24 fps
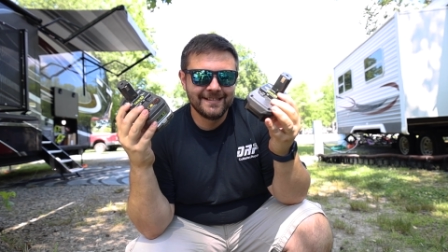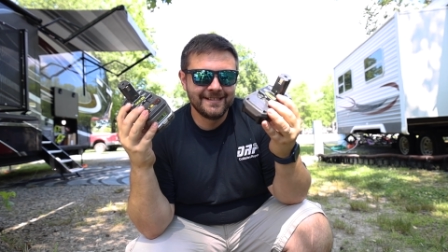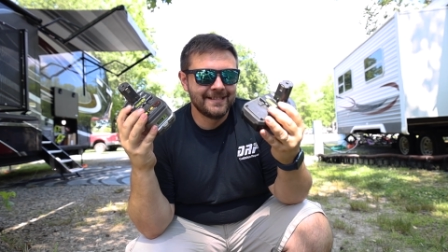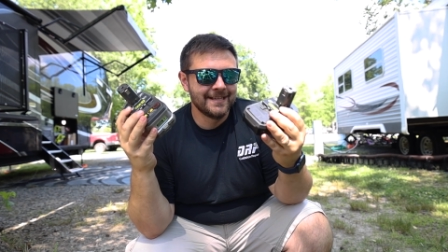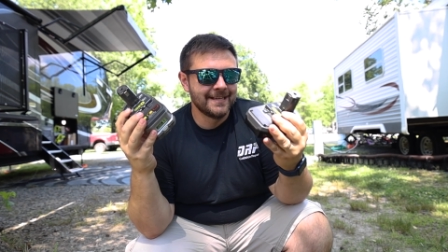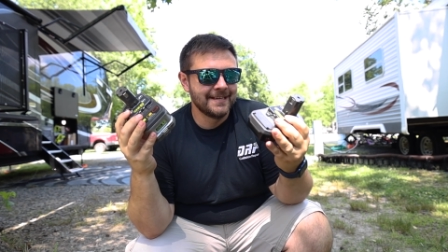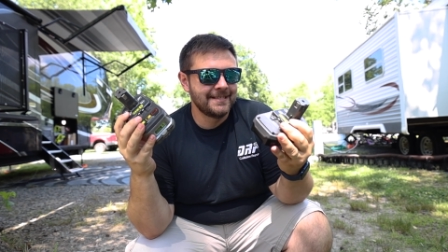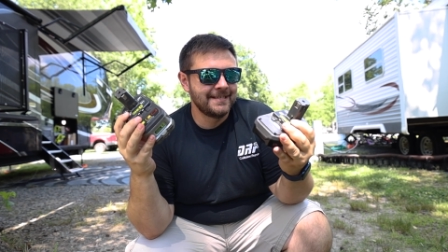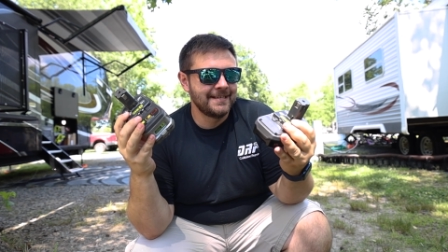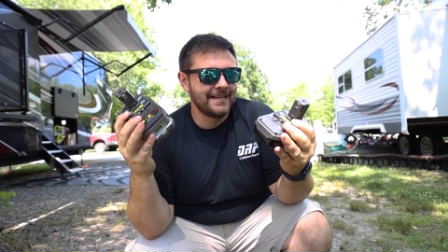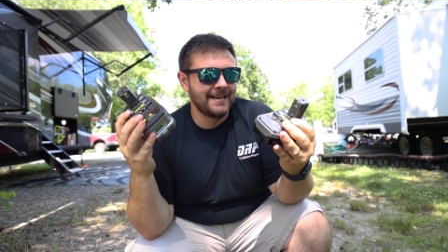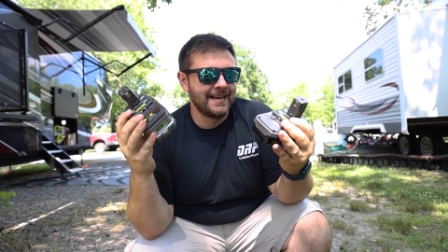
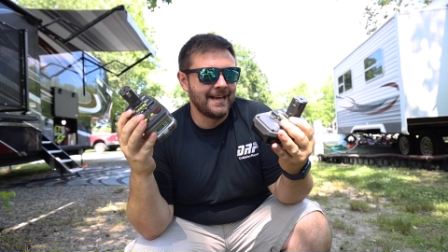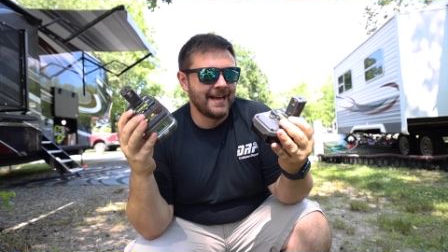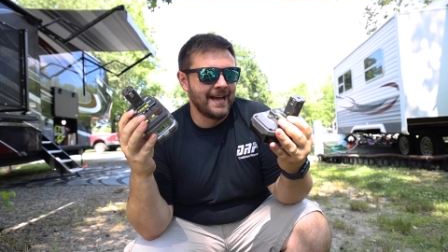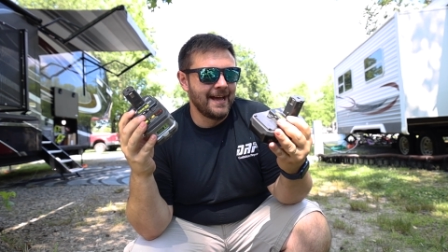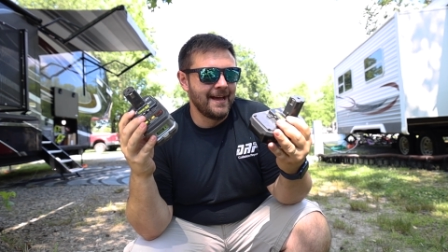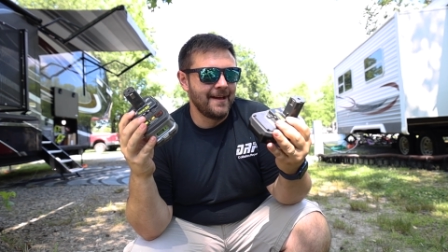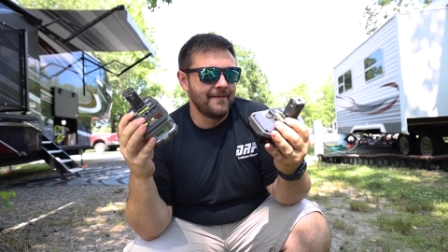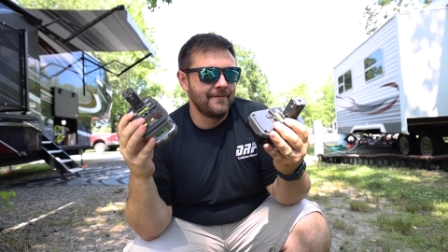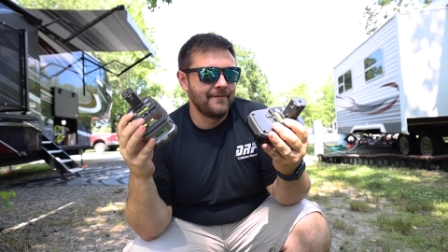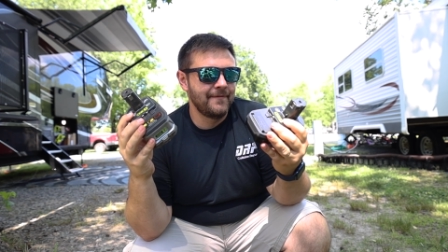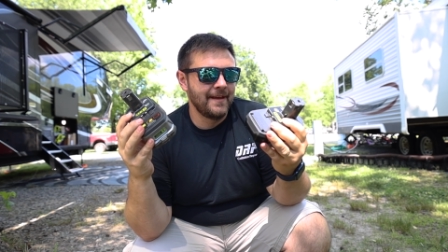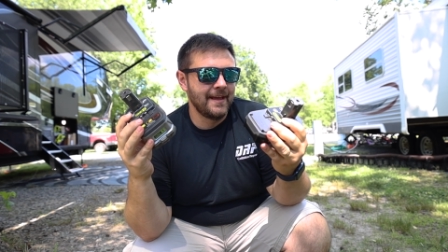Does it
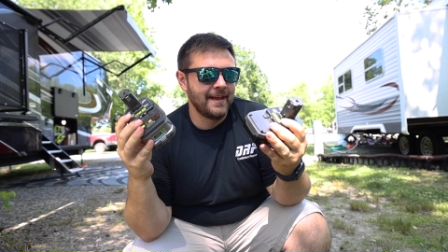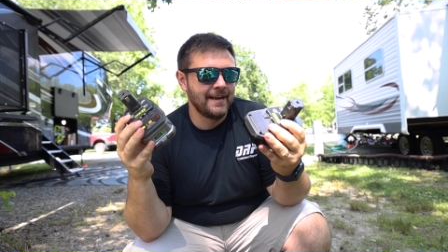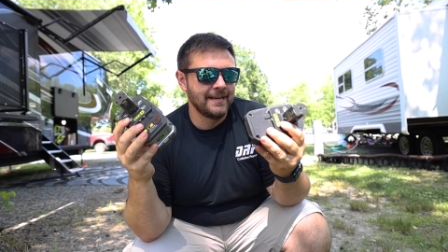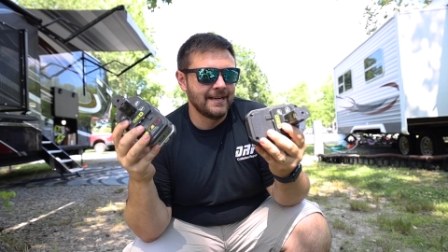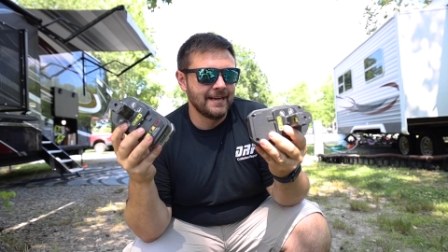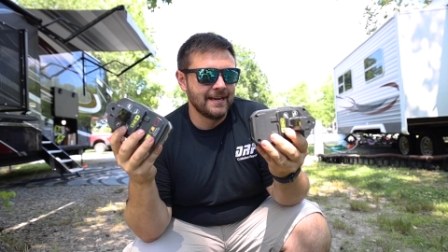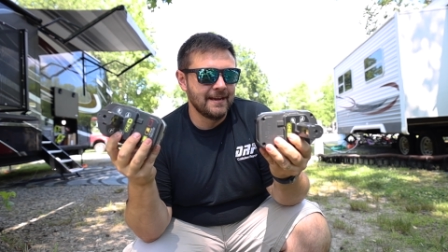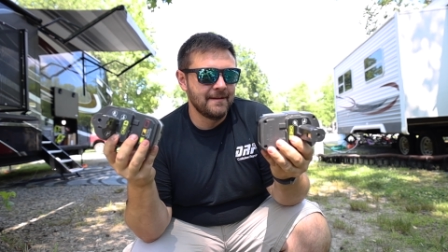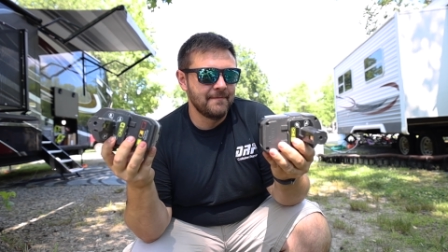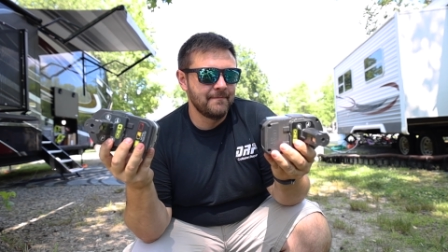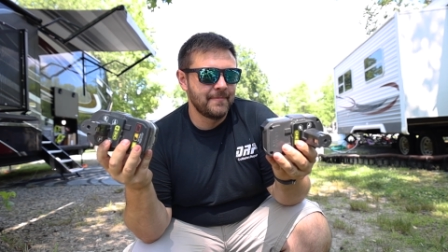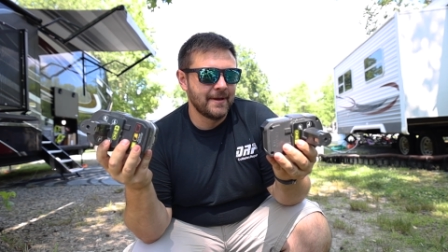have
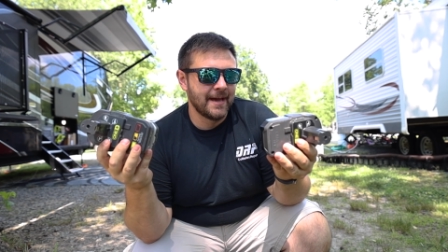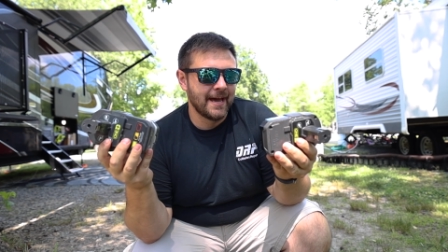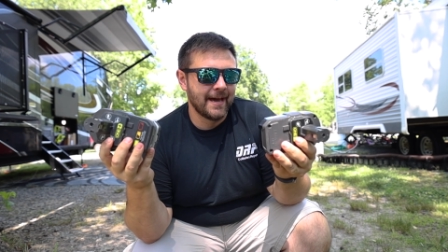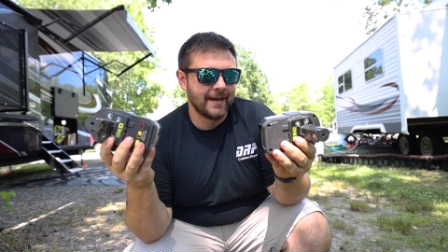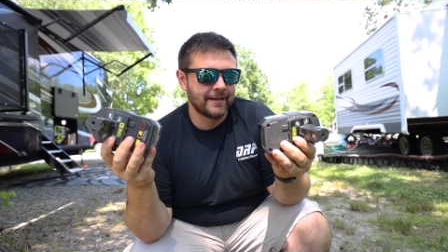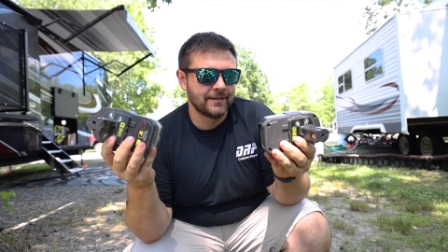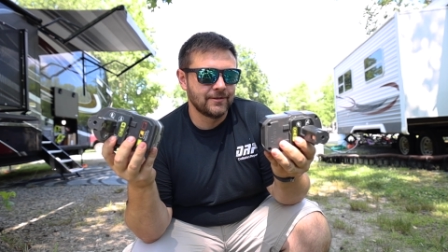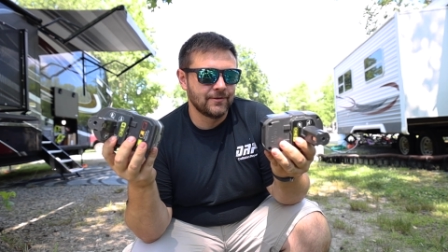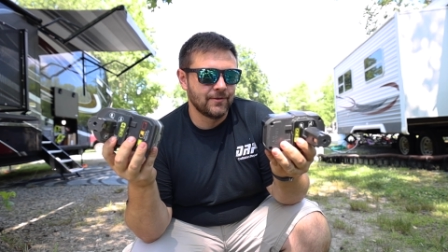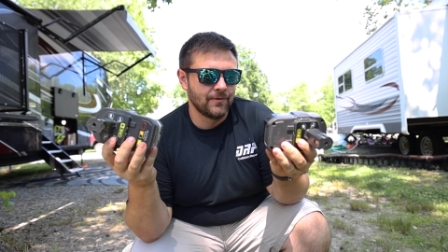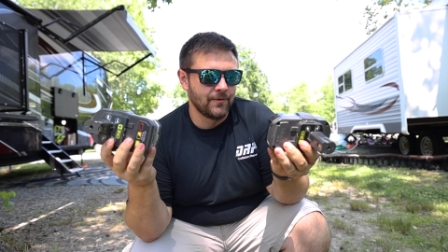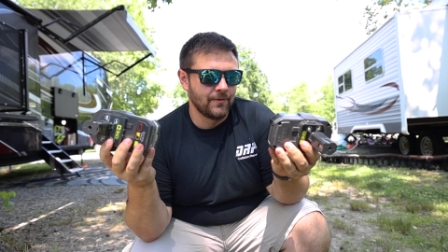any
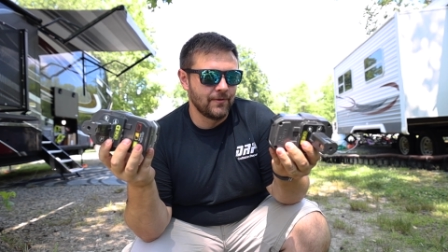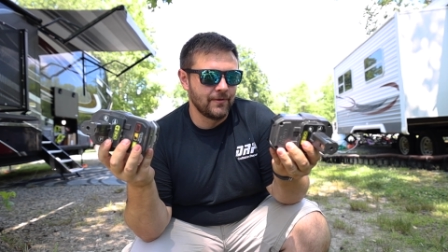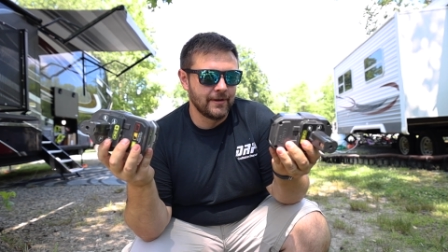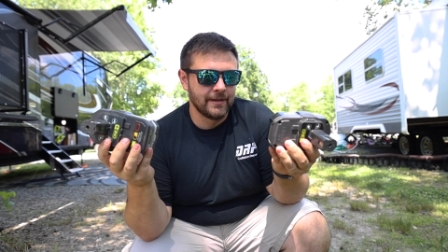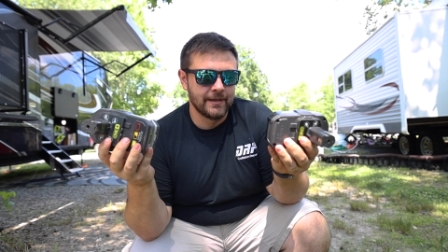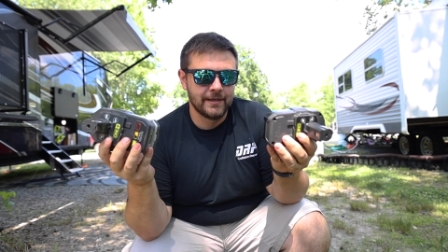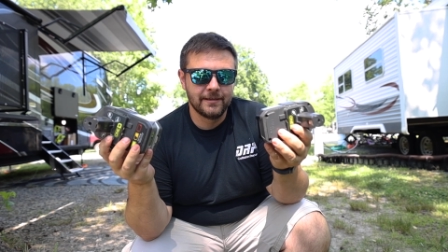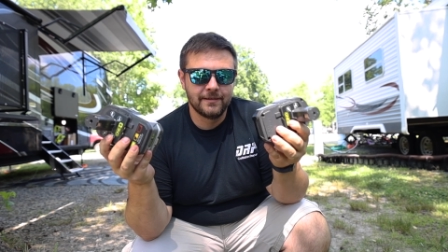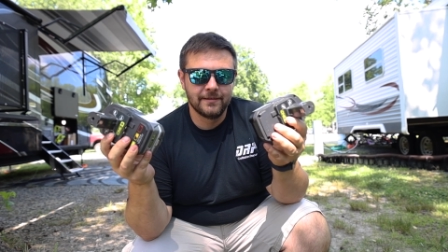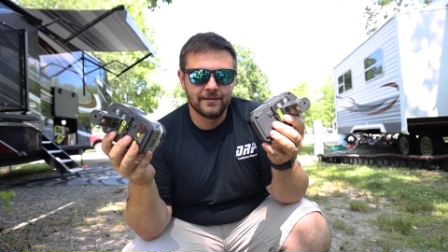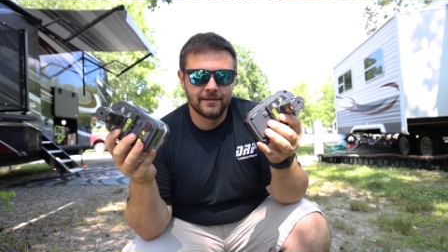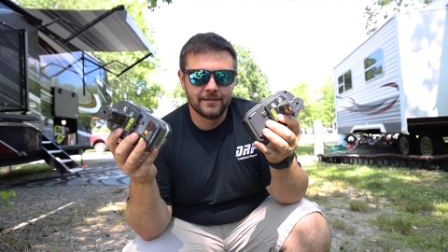impact
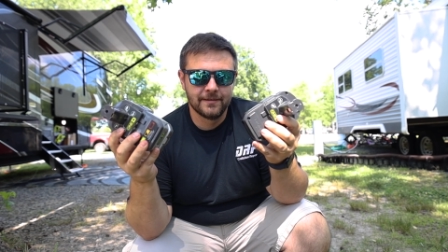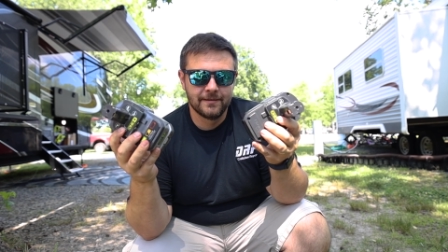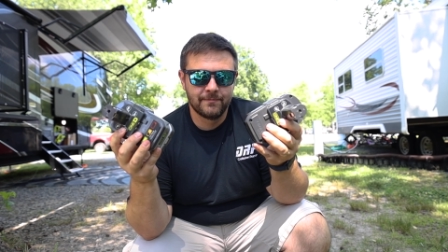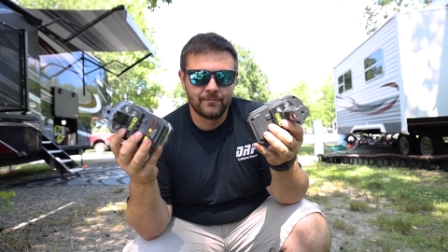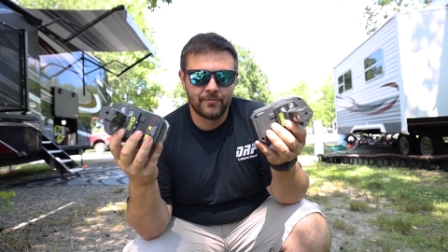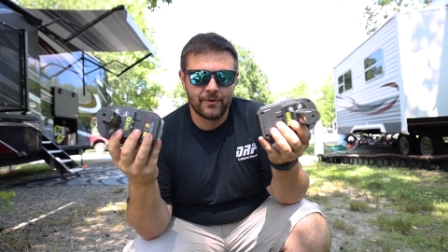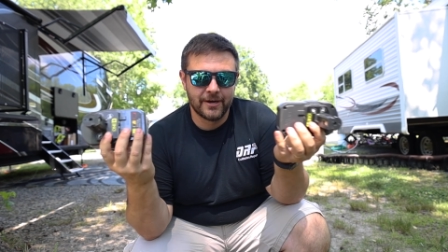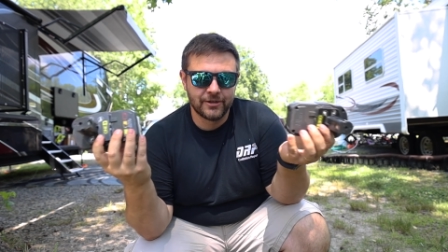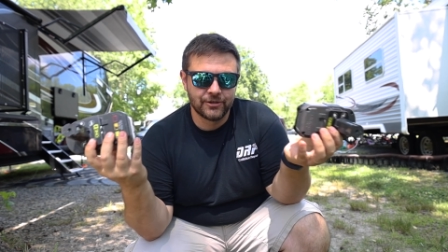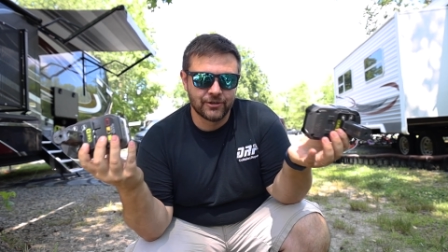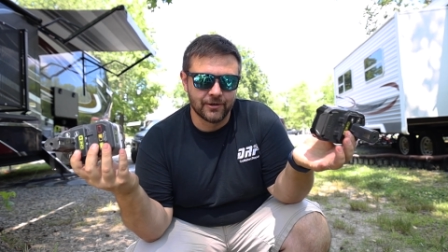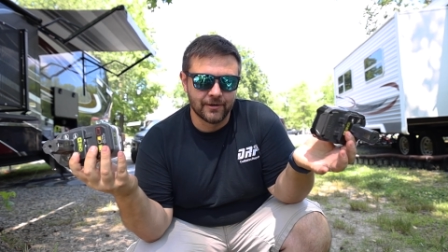on
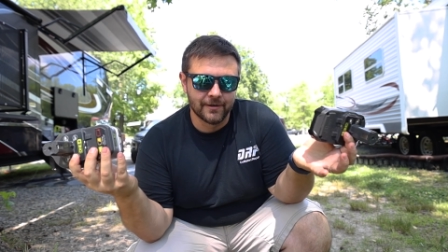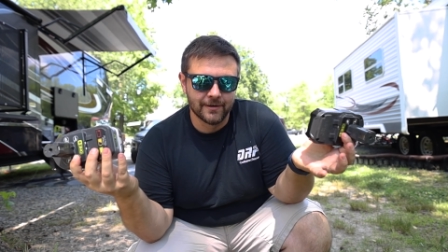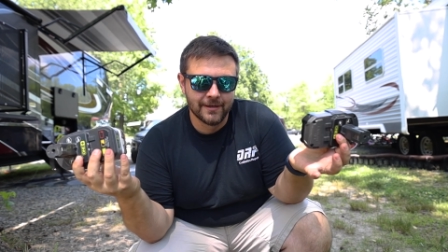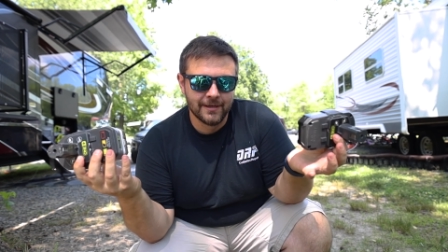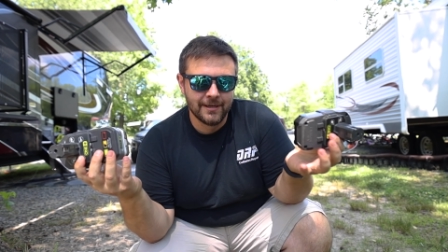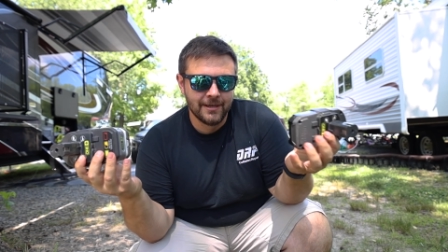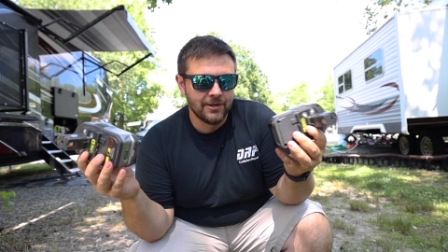pressure?